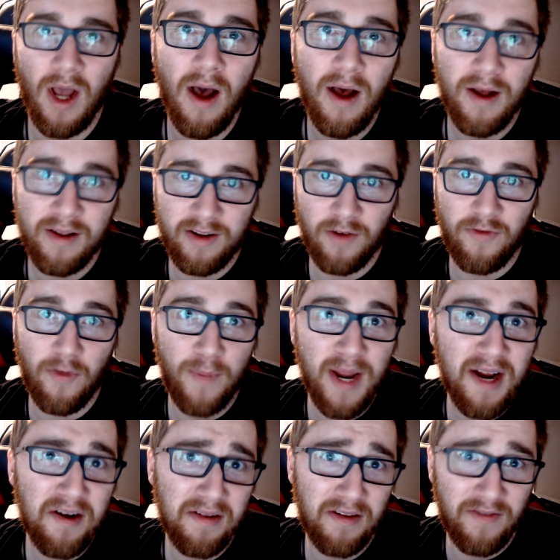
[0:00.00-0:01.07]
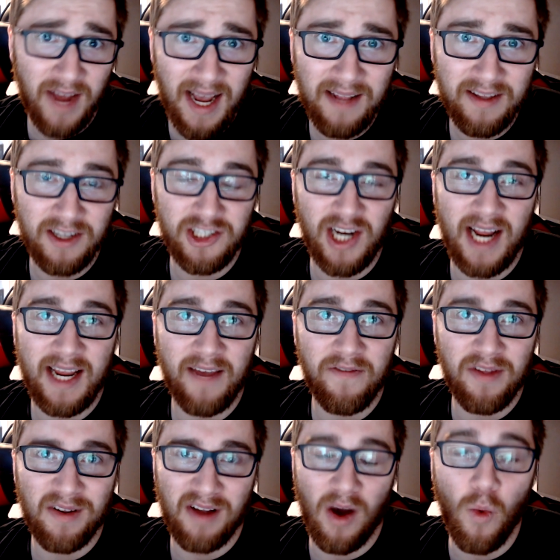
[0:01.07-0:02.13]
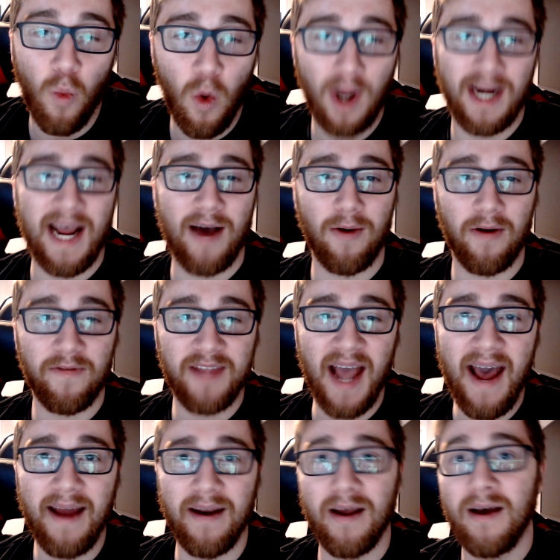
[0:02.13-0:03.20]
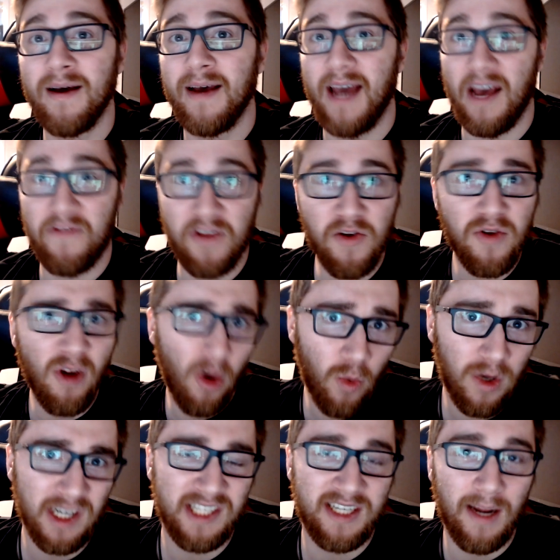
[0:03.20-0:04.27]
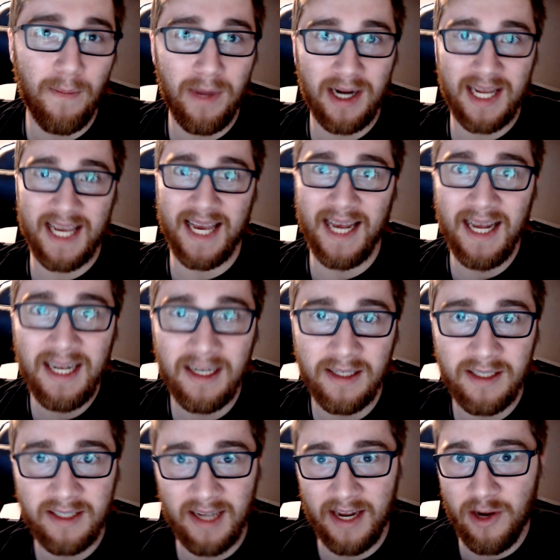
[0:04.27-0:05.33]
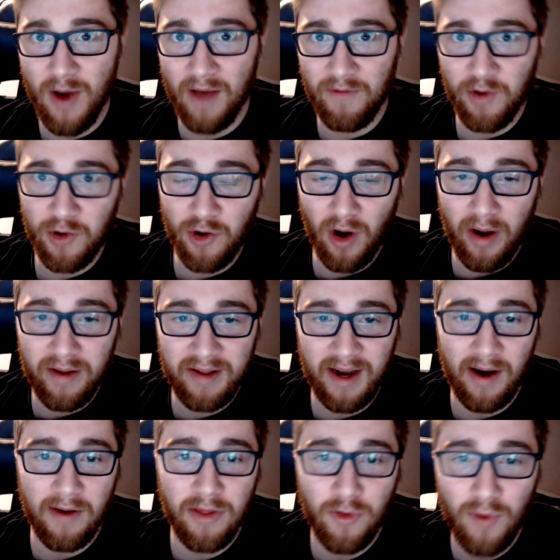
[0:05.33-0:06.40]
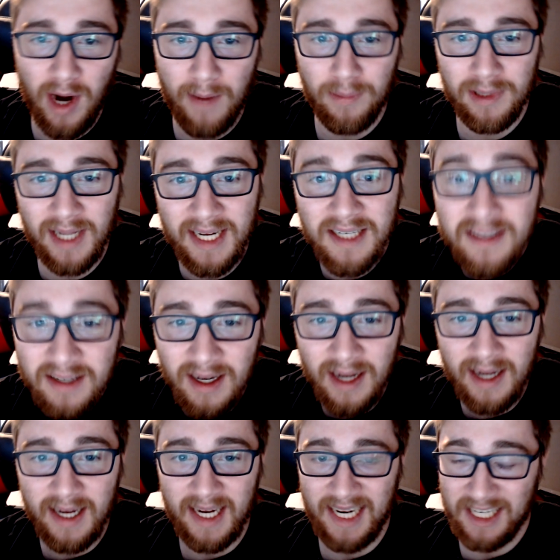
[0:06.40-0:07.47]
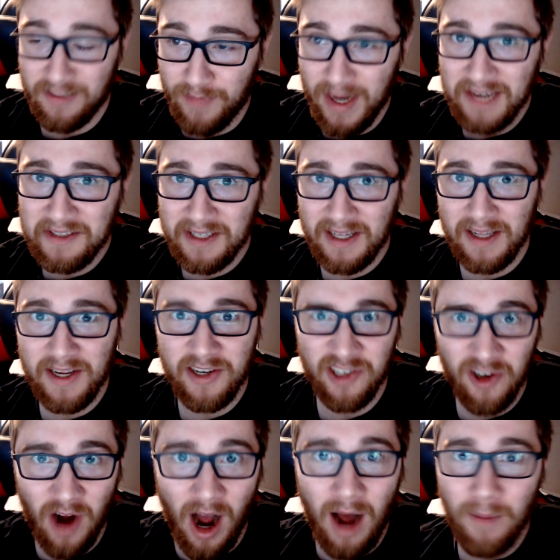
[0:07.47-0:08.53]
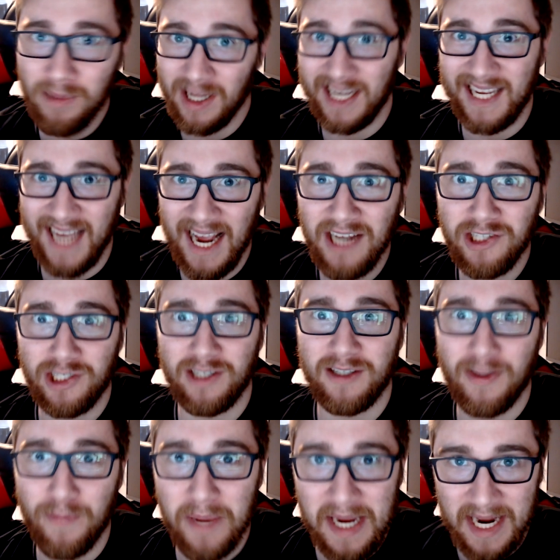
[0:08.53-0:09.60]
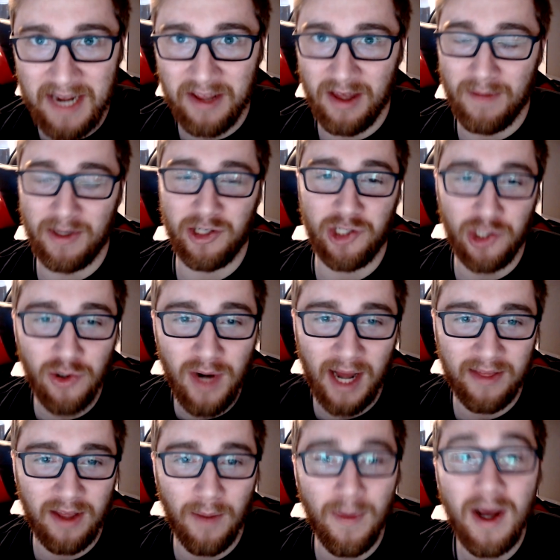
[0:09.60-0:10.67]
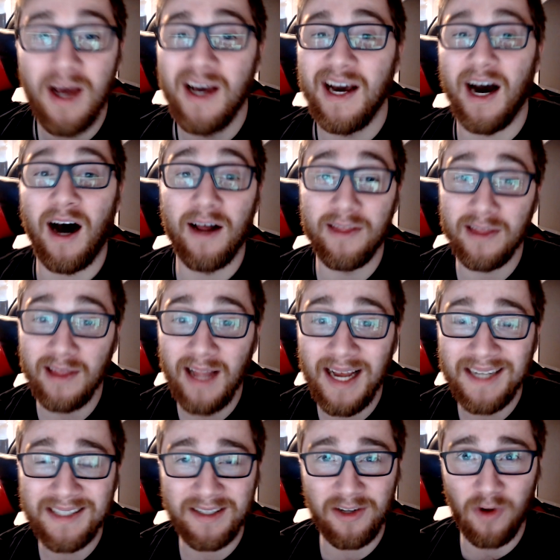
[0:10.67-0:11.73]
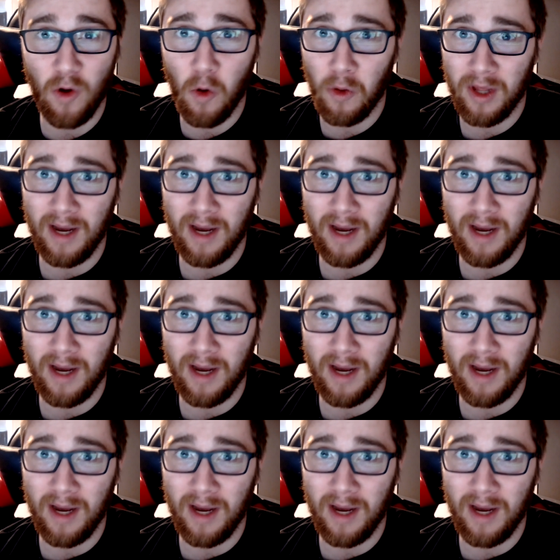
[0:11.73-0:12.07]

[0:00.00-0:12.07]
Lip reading: So for Peeker's Advantage, I give this a 1 out of 10. If you know where somebody is and you have your crosshair in the right place, it's basically your obligation to peek them and shoot at them, unless they're holding a